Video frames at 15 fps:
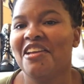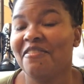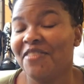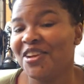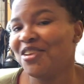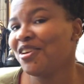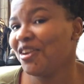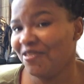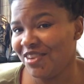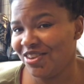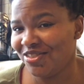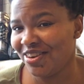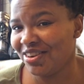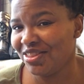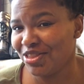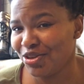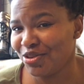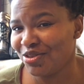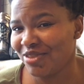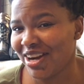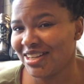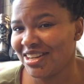video even
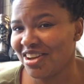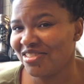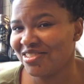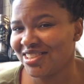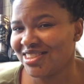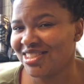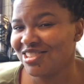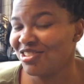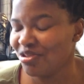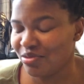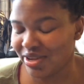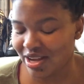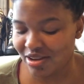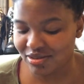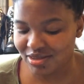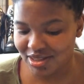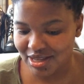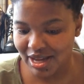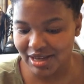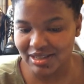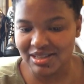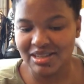though right now it's snowing
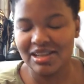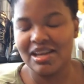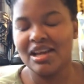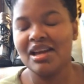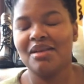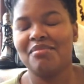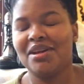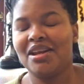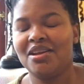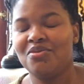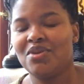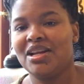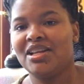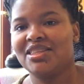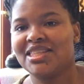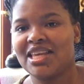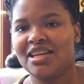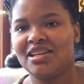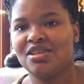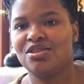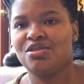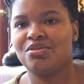outside but anyway let's get
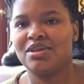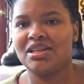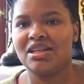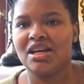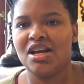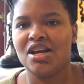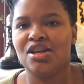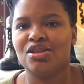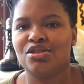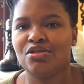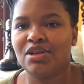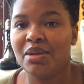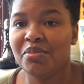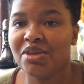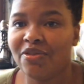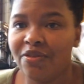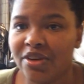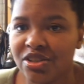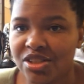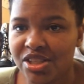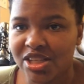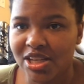into it so let me
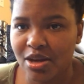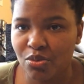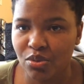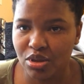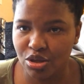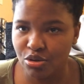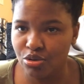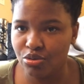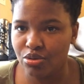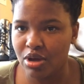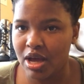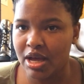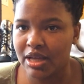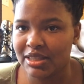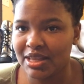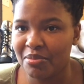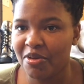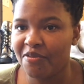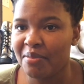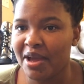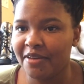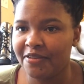first share with you uh, some
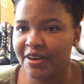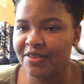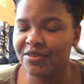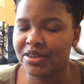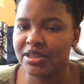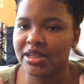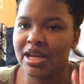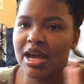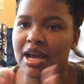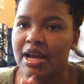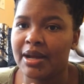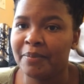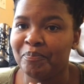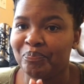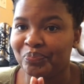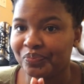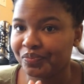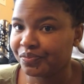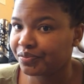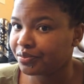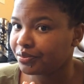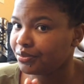of my favorite um,
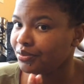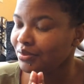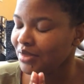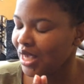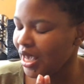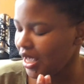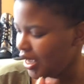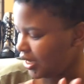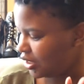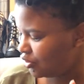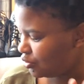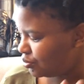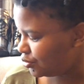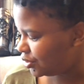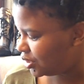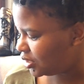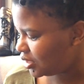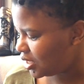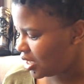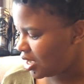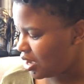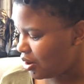ankle boots
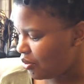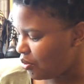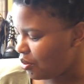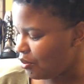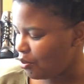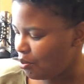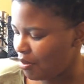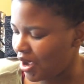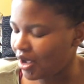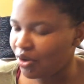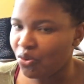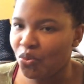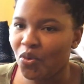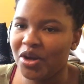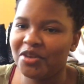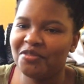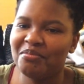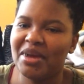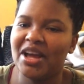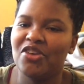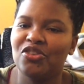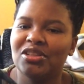my one of
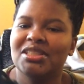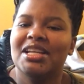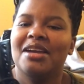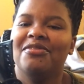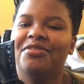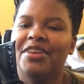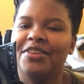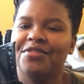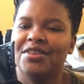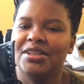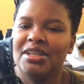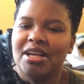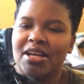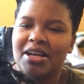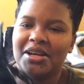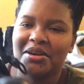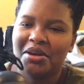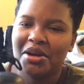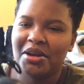my all-time favorite uh,